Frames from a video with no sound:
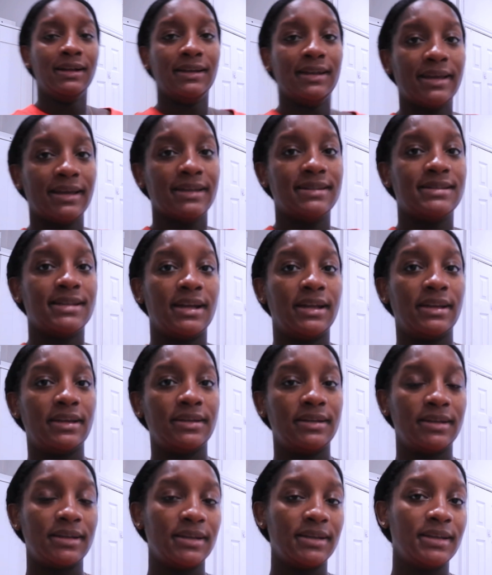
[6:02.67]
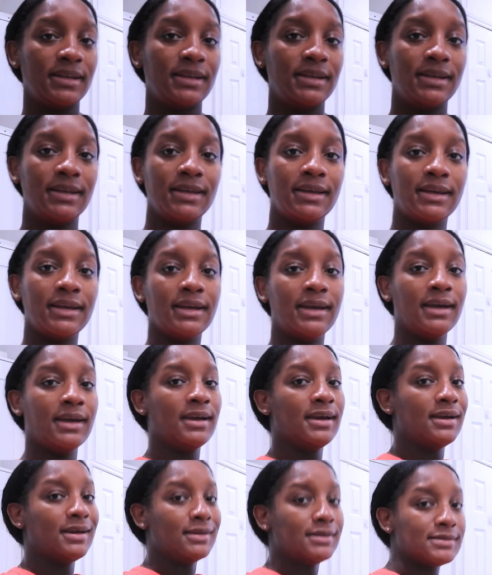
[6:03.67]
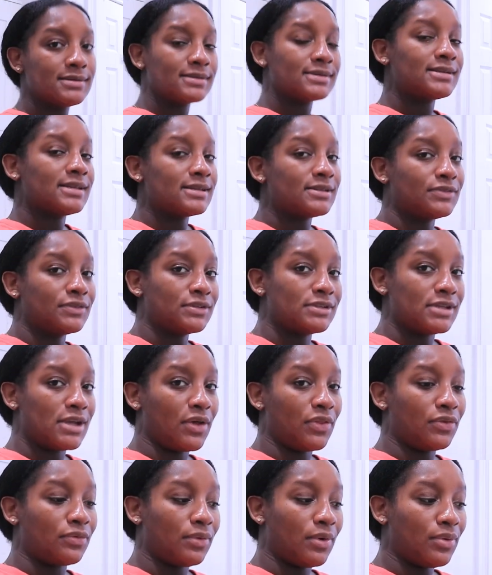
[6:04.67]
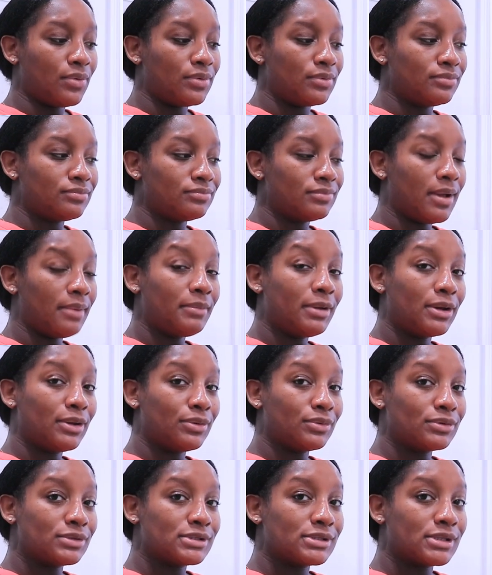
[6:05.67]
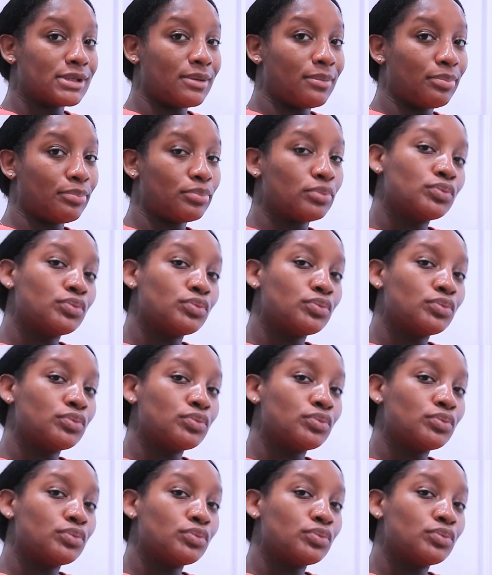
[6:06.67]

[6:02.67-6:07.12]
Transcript: like I said, successful day on the road. I'm gonna go to sleep.